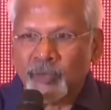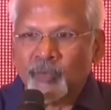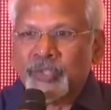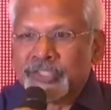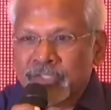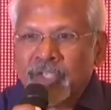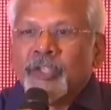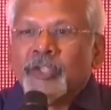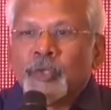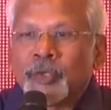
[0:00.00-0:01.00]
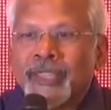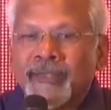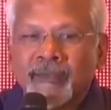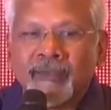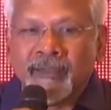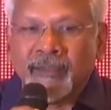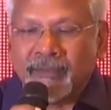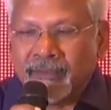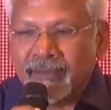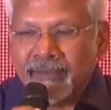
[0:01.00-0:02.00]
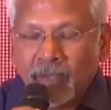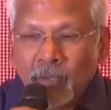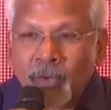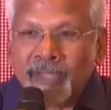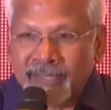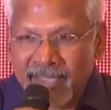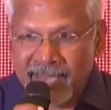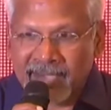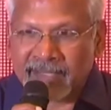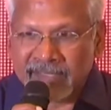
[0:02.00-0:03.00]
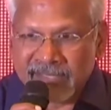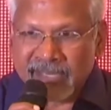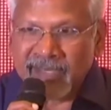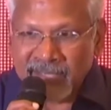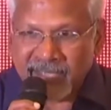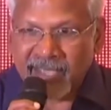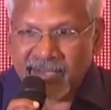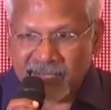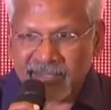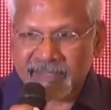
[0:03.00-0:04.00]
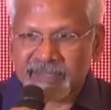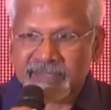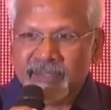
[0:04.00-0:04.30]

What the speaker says: on which you can look at the characters, study characters.